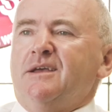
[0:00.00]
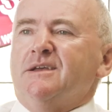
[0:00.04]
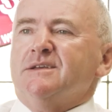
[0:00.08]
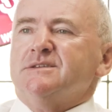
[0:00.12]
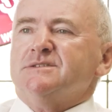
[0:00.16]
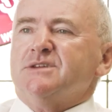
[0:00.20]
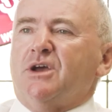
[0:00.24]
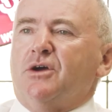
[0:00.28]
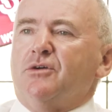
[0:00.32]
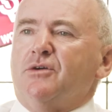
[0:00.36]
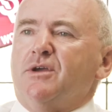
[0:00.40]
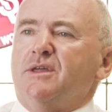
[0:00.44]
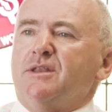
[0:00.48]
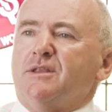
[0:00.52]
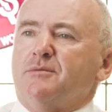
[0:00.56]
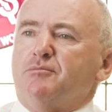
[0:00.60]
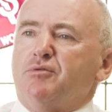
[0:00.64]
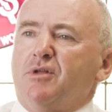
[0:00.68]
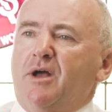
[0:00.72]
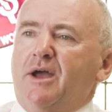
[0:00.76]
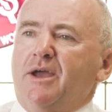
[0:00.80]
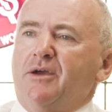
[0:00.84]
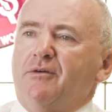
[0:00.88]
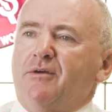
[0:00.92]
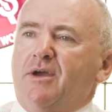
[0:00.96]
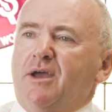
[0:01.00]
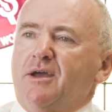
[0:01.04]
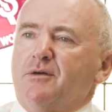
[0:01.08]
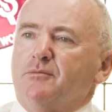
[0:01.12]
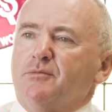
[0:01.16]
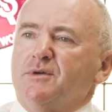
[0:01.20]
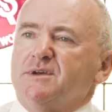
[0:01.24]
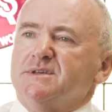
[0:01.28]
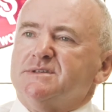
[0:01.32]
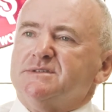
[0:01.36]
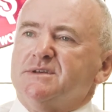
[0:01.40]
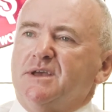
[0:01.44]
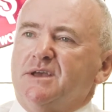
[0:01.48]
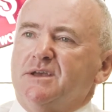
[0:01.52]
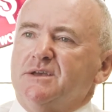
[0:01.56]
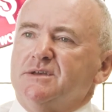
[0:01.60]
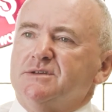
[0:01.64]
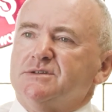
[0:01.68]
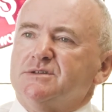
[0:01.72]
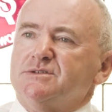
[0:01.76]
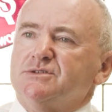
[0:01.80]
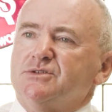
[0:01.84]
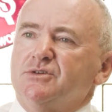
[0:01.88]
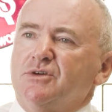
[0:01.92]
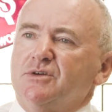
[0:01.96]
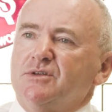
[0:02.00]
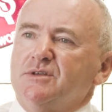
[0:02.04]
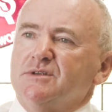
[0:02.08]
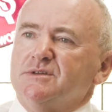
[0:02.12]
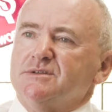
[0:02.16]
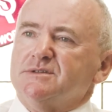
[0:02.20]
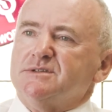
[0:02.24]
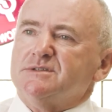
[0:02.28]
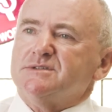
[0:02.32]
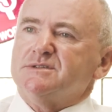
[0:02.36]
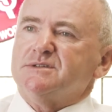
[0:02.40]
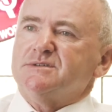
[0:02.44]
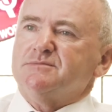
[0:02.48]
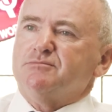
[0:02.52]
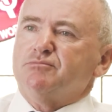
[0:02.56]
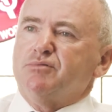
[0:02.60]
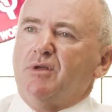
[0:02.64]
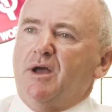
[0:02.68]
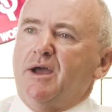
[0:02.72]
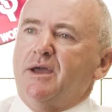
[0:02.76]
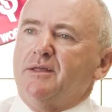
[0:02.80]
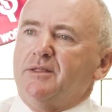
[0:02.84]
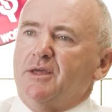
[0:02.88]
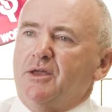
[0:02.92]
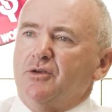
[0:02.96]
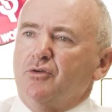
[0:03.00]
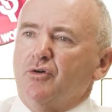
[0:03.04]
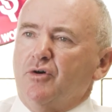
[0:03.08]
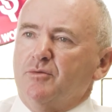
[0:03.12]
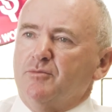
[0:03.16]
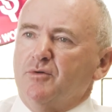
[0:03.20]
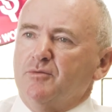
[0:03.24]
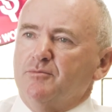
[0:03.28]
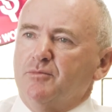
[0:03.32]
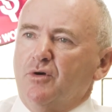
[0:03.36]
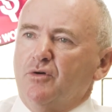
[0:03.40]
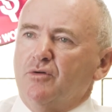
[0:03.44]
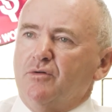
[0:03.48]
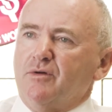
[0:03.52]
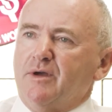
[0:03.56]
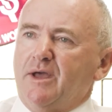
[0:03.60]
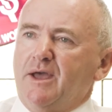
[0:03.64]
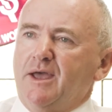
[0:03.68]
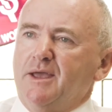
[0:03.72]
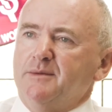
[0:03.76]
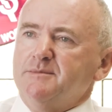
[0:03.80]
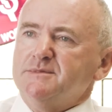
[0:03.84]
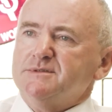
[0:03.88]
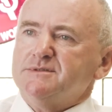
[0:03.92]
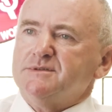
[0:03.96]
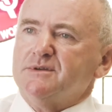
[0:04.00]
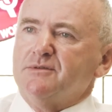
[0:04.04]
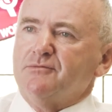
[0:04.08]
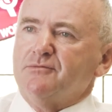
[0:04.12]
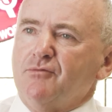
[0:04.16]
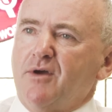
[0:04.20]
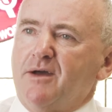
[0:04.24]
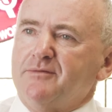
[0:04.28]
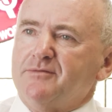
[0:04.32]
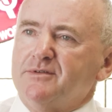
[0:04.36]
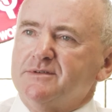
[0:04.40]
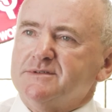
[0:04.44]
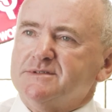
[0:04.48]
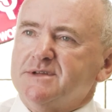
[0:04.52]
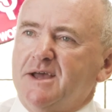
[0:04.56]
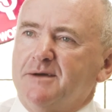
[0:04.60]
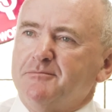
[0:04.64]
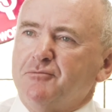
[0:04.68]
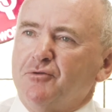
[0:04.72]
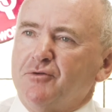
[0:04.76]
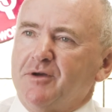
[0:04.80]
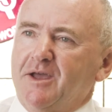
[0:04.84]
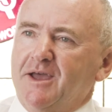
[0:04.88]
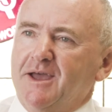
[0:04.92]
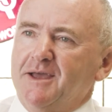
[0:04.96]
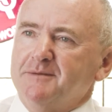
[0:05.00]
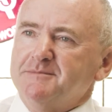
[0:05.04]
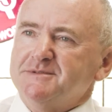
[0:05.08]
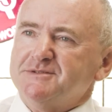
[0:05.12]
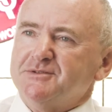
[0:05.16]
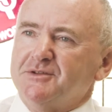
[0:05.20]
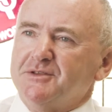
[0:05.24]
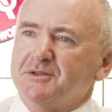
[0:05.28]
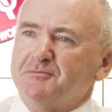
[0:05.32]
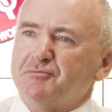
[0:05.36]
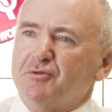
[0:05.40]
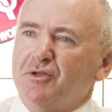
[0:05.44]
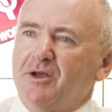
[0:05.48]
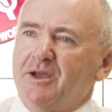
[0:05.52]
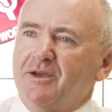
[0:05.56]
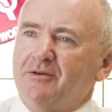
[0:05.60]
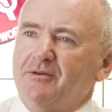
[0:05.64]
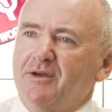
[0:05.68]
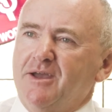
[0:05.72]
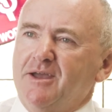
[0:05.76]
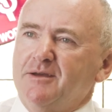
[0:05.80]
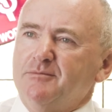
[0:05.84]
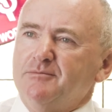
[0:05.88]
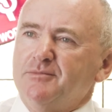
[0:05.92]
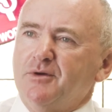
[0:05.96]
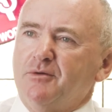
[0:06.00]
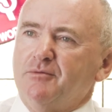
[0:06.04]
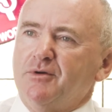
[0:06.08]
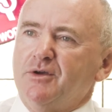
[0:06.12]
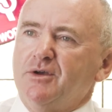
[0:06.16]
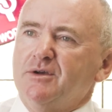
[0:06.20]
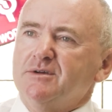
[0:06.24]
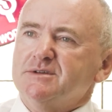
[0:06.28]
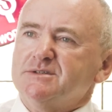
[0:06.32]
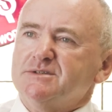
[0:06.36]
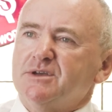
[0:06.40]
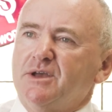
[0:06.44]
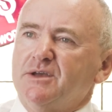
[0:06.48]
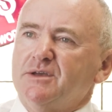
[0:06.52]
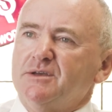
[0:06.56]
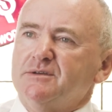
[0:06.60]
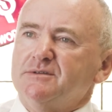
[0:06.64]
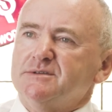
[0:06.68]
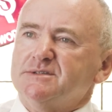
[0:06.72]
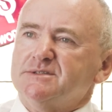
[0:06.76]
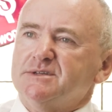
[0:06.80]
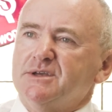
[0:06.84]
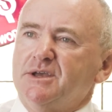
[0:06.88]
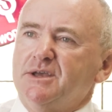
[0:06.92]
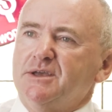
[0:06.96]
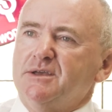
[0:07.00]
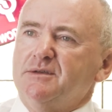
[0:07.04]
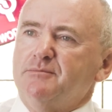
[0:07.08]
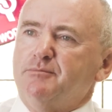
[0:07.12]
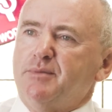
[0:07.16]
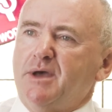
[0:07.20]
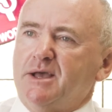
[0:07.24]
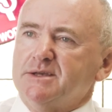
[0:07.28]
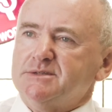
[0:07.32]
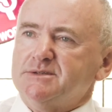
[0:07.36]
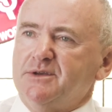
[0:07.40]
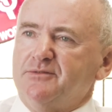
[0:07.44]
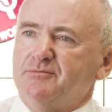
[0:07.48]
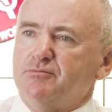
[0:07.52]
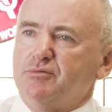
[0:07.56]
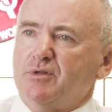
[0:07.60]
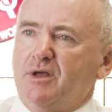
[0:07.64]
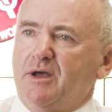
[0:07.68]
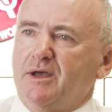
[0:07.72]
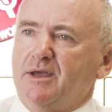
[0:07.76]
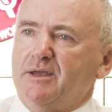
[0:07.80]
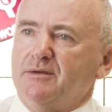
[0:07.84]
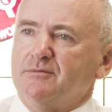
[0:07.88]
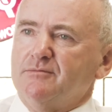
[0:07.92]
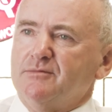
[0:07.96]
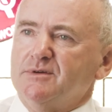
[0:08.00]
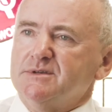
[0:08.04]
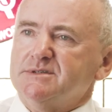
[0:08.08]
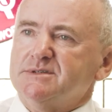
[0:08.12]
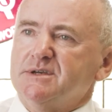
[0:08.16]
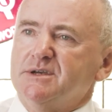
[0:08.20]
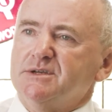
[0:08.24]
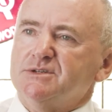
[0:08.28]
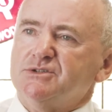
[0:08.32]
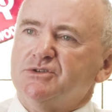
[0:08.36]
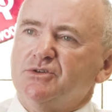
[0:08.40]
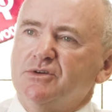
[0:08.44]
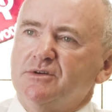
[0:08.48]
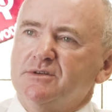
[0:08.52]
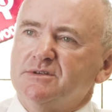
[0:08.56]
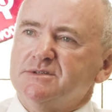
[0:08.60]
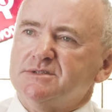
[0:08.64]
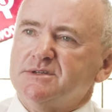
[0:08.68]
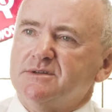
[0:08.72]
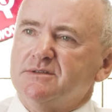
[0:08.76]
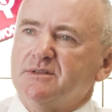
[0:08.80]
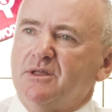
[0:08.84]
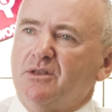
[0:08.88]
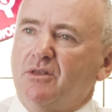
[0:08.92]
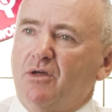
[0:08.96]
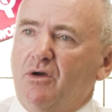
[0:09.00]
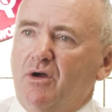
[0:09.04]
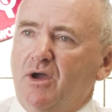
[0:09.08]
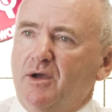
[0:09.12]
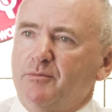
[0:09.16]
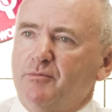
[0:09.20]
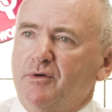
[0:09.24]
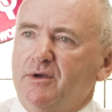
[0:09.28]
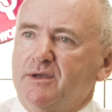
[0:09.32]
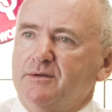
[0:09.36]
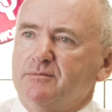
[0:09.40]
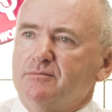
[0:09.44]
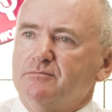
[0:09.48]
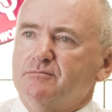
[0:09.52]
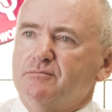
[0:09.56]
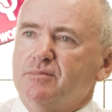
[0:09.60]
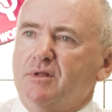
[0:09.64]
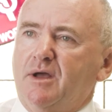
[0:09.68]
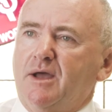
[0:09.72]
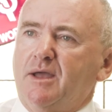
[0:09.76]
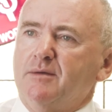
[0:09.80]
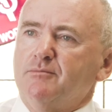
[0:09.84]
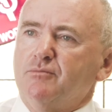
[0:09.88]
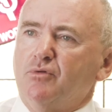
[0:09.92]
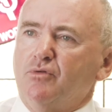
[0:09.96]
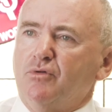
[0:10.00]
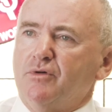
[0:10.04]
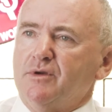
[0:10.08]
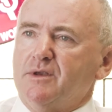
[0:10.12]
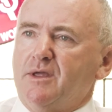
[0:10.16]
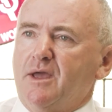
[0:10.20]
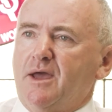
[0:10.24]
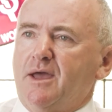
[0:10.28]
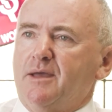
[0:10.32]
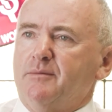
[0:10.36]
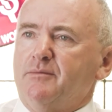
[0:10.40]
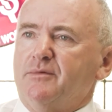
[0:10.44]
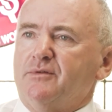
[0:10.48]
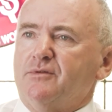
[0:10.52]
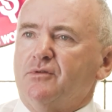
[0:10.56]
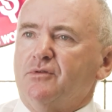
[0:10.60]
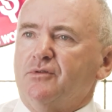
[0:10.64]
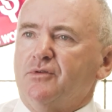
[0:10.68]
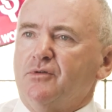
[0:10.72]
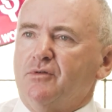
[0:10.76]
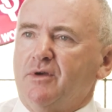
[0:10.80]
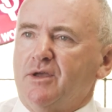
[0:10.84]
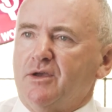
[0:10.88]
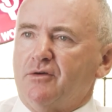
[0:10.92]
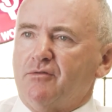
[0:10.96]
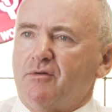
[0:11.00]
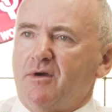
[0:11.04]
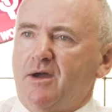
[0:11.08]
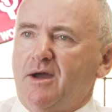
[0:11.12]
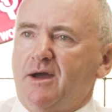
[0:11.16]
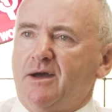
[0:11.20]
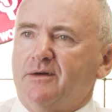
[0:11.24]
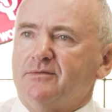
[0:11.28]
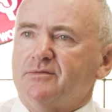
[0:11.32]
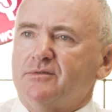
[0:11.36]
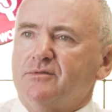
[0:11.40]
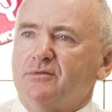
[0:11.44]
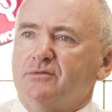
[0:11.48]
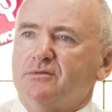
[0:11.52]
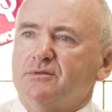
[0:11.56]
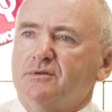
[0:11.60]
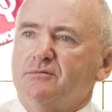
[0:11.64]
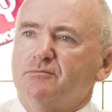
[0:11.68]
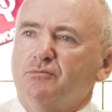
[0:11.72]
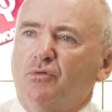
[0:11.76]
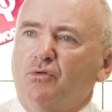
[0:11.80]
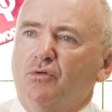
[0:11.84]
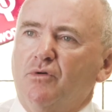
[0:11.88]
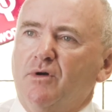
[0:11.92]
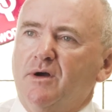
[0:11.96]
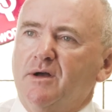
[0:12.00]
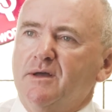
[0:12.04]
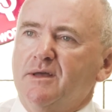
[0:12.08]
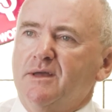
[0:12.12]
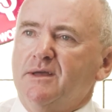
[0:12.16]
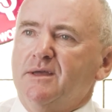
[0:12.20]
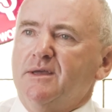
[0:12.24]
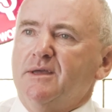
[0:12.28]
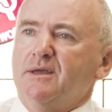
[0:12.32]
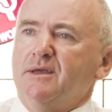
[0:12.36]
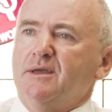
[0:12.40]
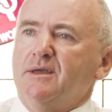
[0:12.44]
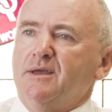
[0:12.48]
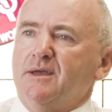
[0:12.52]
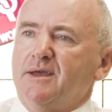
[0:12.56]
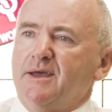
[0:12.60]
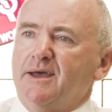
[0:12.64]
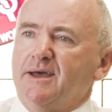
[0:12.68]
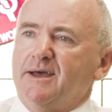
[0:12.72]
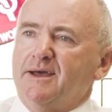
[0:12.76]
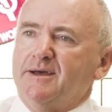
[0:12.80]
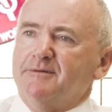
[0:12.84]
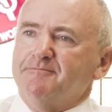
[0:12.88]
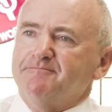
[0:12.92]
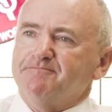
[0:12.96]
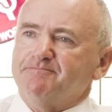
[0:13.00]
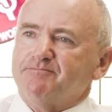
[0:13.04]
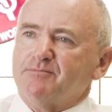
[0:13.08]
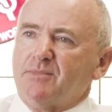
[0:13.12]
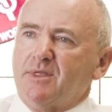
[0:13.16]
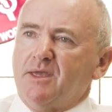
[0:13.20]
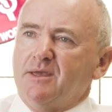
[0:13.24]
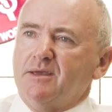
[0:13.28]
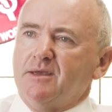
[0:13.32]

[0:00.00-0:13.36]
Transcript: So in the playground we see students playing their normal ball games rough and tumble games on the playground but we also see passive play. We see students in the library playing board games or doing craft or more um,